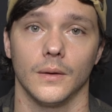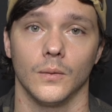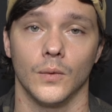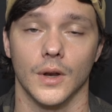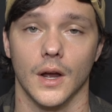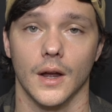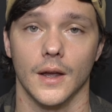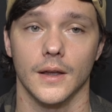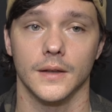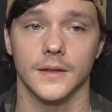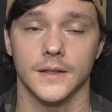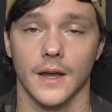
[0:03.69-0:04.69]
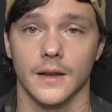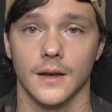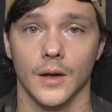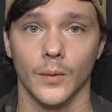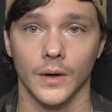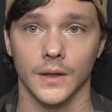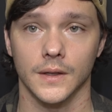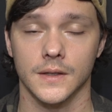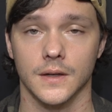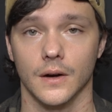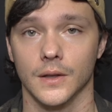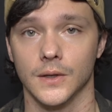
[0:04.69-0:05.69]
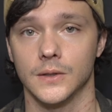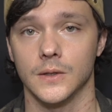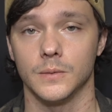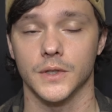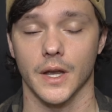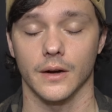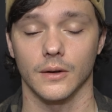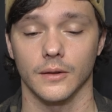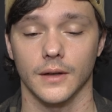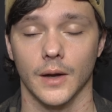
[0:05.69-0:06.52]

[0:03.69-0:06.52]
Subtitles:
When I decided I wanted to start a YouTube channel,